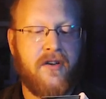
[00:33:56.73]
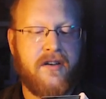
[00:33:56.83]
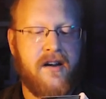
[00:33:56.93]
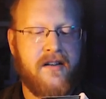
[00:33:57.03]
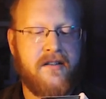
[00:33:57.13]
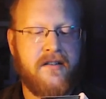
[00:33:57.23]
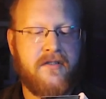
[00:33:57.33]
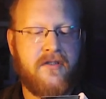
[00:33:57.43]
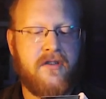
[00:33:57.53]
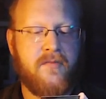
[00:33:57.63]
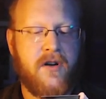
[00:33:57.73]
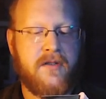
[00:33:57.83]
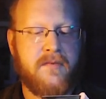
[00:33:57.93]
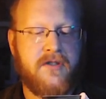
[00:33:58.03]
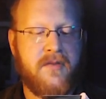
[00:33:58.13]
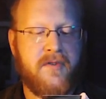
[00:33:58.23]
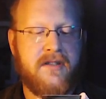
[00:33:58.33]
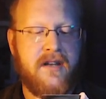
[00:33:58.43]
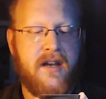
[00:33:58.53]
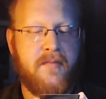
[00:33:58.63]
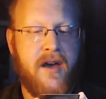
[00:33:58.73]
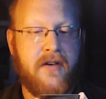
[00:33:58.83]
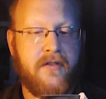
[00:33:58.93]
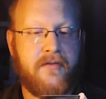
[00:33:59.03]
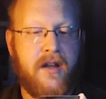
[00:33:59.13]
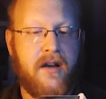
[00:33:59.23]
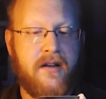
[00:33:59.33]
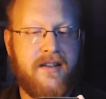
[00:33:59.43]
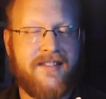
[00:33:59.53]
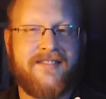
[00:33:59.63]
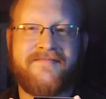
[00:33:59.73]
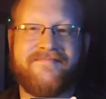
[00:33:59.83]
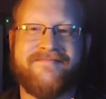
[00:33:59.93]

Look, Doctor, good marksmanship is not a matter of luck.